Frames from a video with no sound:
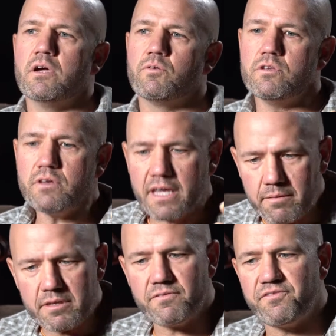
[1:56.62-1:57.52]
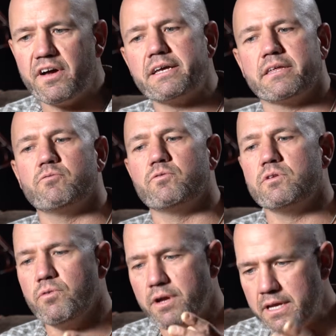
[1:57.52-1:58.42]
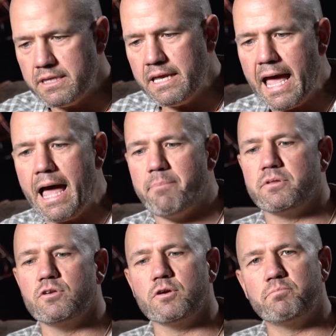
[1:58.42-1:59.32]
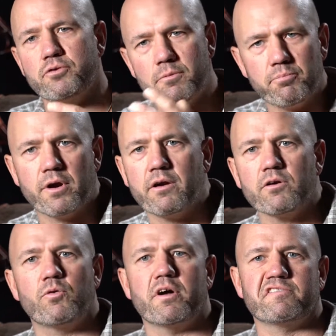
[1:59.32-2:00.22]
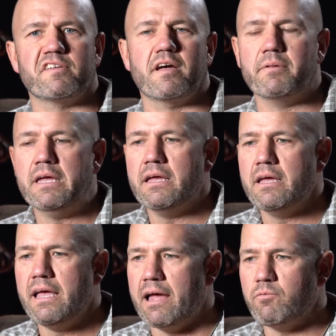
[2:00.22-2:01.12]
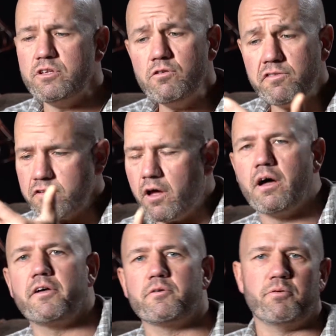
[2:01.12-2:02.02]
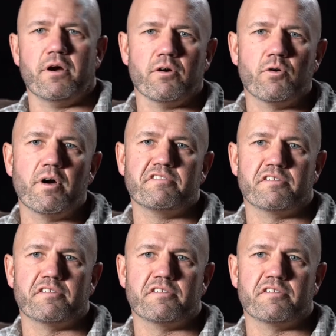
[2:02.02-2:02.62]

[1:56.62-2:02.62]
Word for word: When you came into Fight Club and when you were in the app and you could put a prayer request up, and when you saw other prayer requests